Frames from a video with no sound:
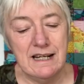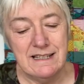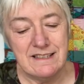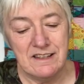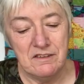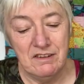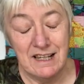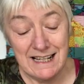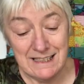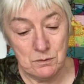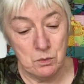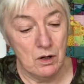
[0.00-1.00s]
is the
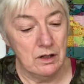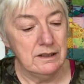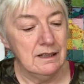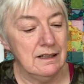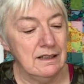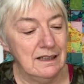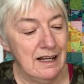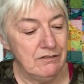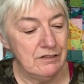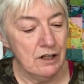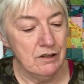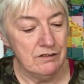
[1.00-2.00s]
last one
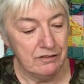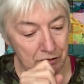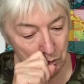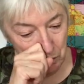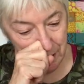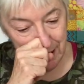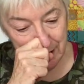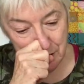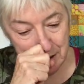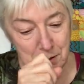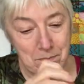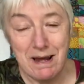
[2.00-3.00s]
left over from when I
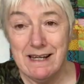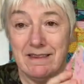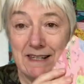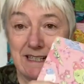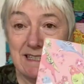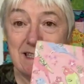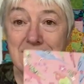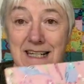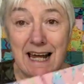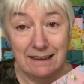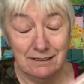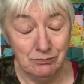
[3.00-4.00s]
used to make these to
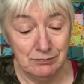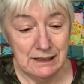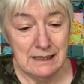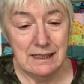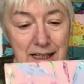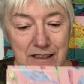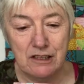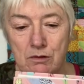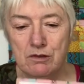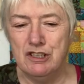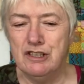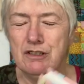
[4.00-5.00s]
sell. I
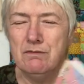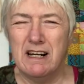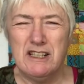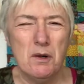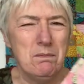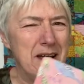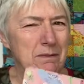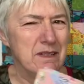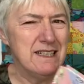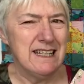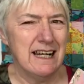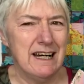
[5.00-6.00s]
don't make them
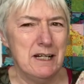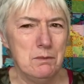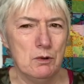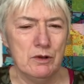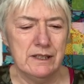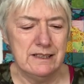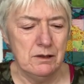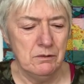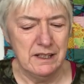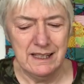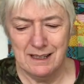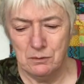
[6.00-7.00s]
to sell anymore, and I don't
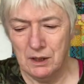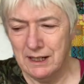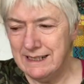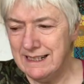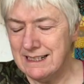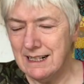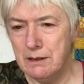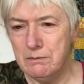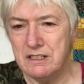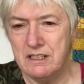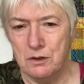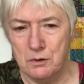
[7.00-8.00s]
think I will anytime
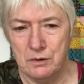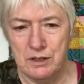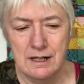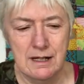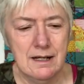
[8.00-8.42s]
soon.